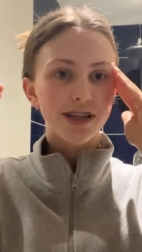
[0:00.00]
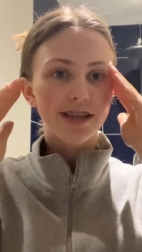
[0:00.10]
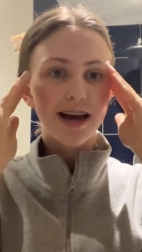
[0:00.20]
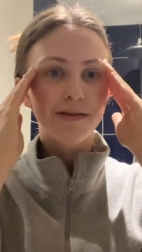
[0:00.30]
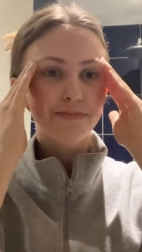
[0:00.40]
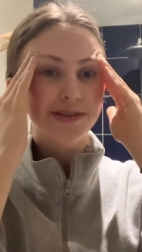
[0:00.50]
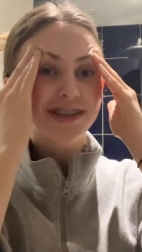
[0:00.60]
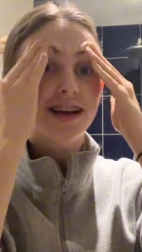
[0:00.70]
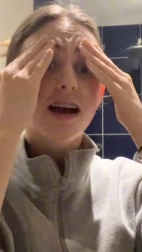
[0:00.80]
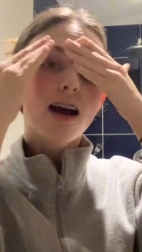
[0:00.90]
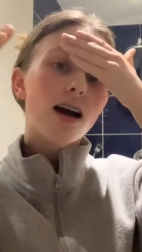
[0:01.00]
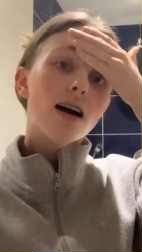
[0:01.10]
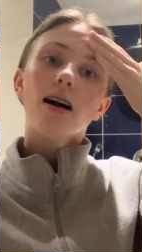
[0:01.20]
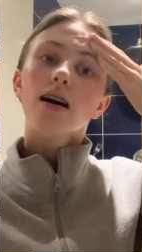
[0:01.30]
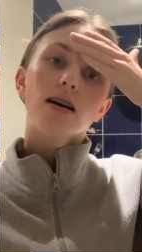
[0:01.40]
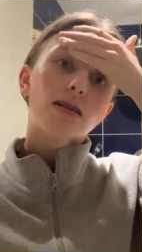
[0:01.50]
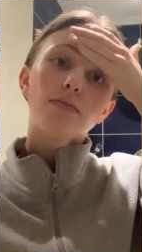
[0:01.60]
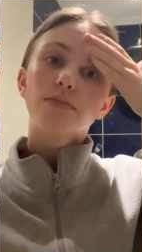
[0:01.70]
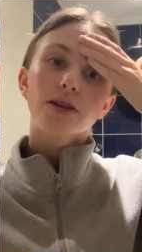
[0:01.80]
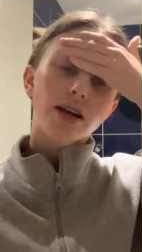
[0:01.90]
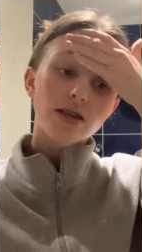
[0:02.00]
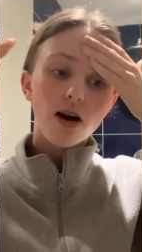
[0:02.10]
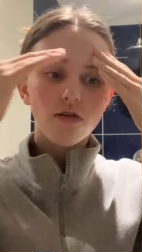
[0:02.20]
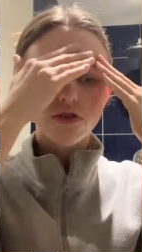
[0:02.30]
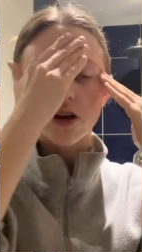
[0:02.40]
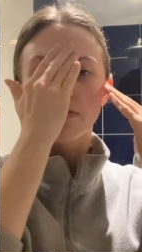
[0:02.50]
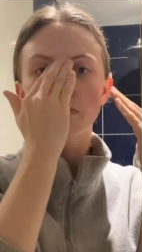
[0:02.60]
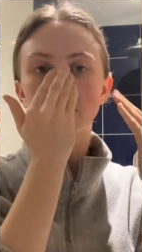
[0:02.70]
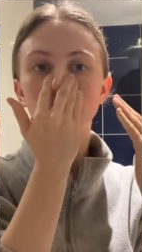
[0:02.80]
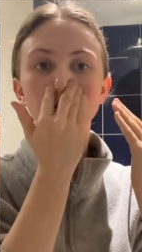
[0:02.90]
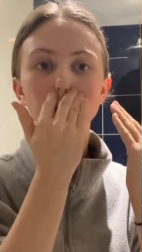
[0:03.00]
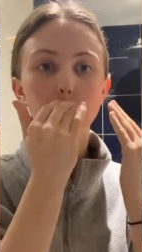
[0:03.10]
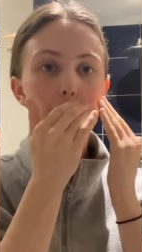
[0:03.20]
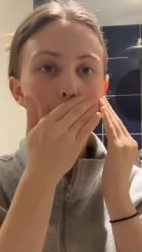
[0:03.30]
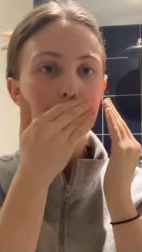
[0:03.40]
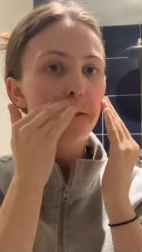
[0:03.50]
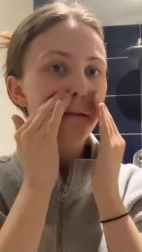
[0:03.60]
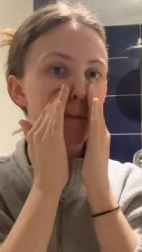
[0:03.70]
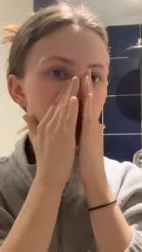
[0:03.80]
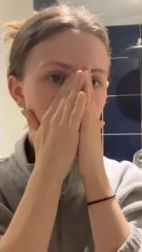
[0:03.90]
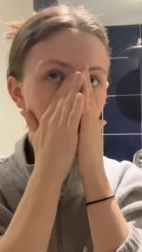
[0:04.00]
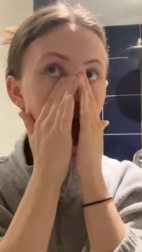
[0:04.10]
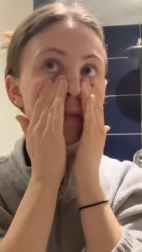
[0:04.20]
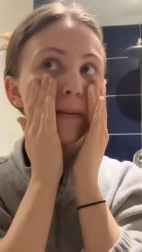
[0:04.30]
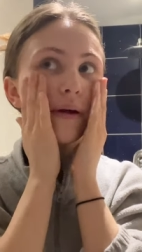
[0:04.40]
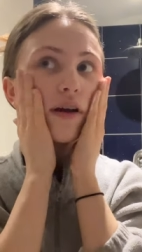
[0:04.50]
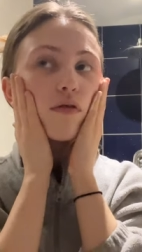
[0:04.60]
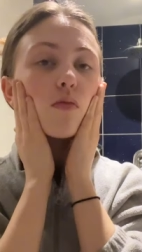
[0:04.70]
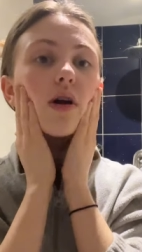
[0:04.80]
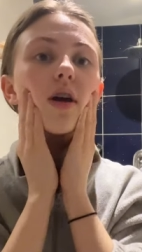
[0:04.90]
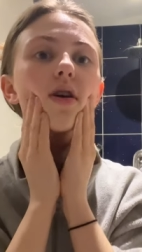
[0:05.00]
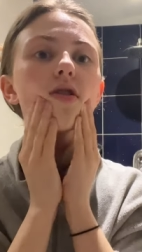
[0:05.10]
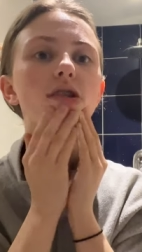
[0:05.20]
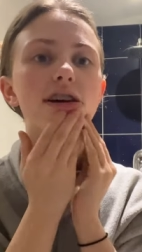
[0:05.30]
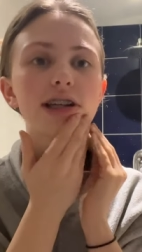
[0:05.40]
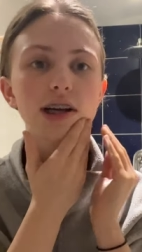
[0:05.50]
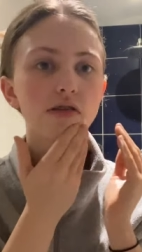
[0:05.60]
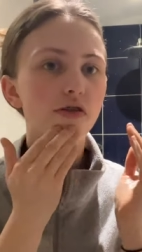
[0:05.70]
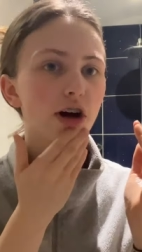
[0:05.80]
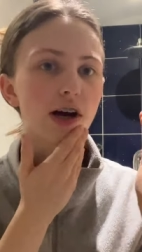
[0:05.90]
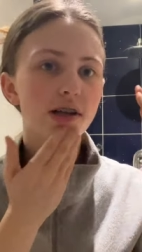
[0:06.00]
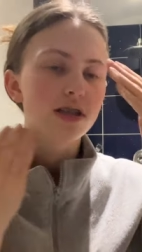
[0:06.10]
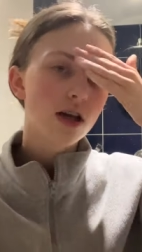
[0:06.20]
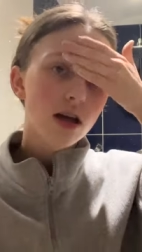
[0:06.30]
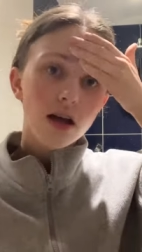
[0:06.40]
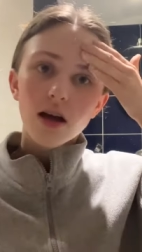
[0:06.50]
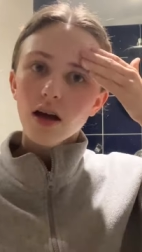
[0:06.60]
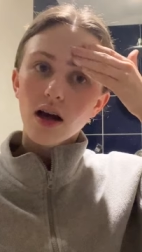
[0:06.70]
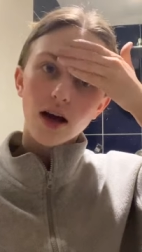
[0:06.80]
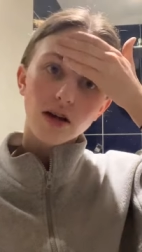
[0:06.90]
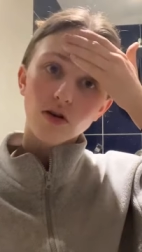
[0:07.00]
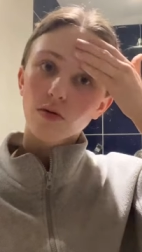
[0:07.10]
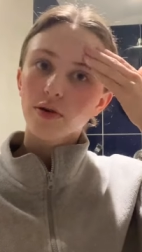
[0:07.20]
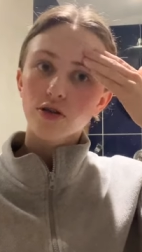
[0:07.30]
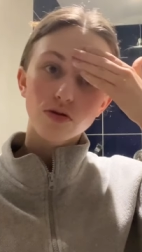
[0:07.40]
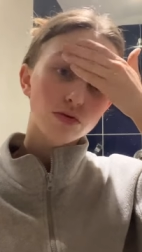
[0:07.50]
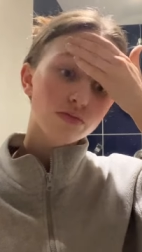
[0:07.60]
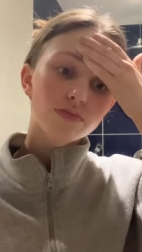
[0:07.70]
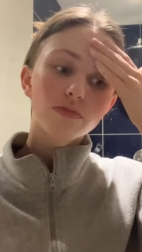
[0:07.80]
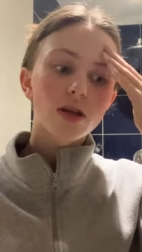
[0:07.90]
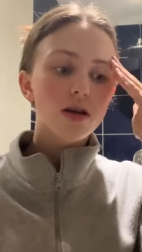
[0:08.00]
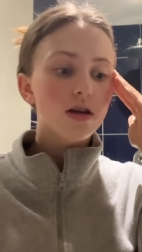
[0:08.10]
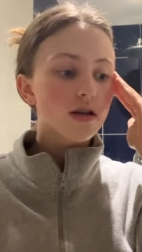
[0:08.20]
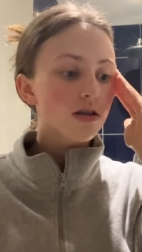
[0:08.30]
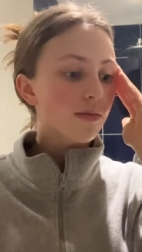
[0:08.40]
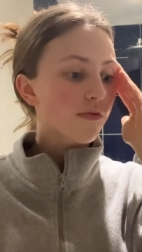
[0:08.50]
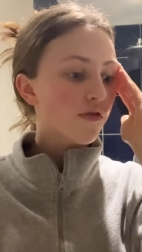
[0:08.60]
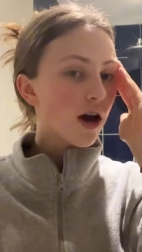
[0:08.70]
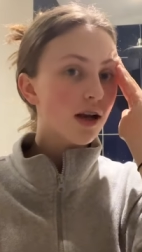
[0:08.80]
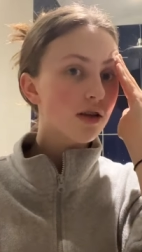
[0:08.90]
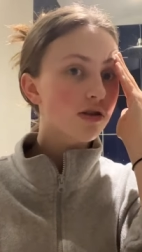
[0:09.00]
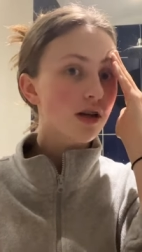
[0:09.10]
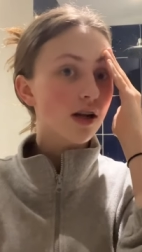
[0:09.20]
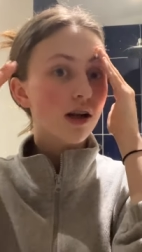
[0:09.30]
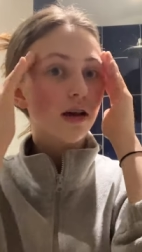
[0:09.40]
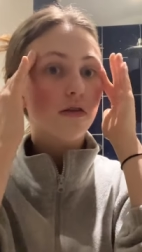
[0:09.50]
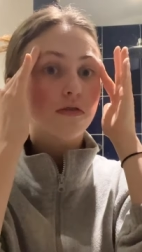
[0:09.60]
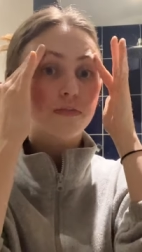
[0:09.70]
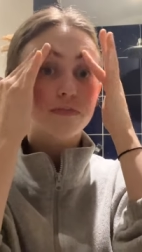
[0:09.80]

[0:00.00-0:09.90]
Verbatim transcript: exams. um, but then it's half term, so that'll make my life way easier to like revise and not be at school. So I'm finally on study leave